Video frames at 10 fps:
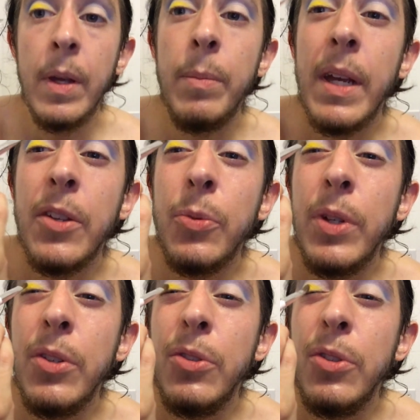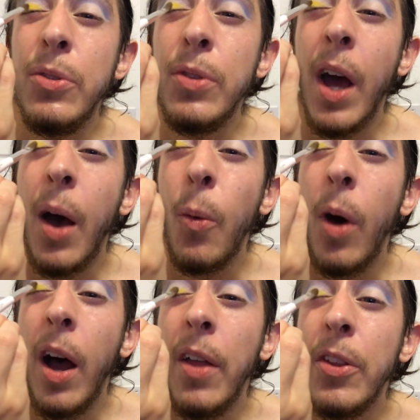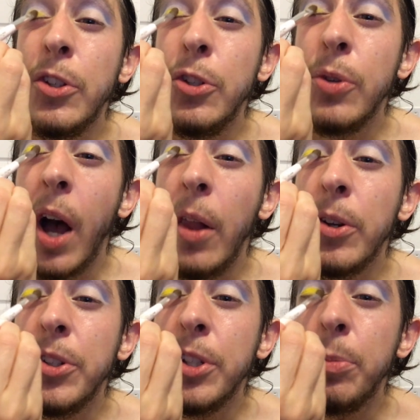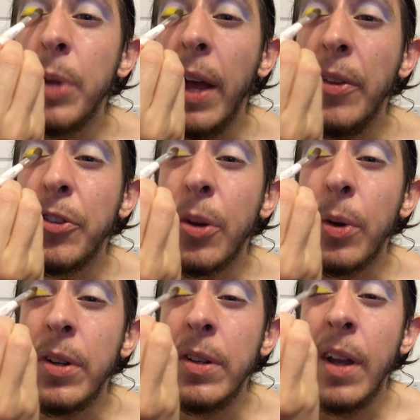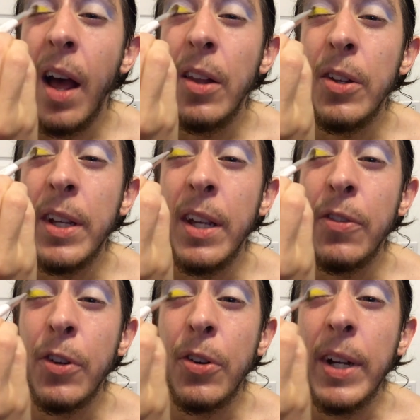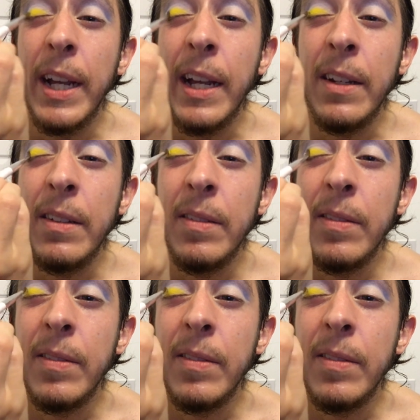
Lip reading: because we do not want the two colors to blend. So we're not looking for green.